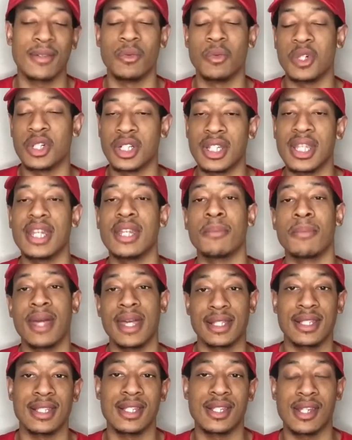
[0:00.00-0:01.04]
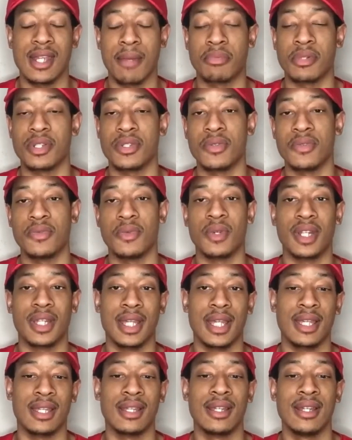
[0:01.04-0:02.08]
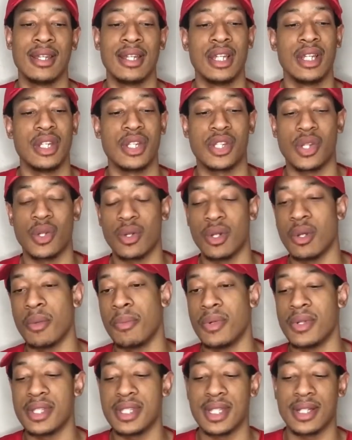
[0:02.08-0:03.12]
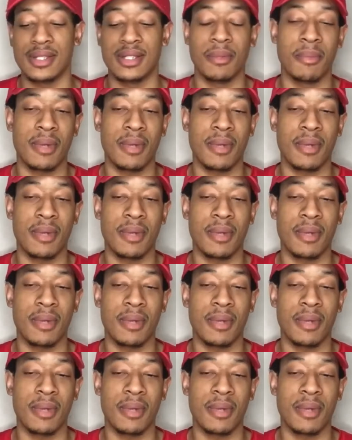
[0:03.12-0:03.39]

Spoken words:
getting back to this chapter 248, Shoto points out to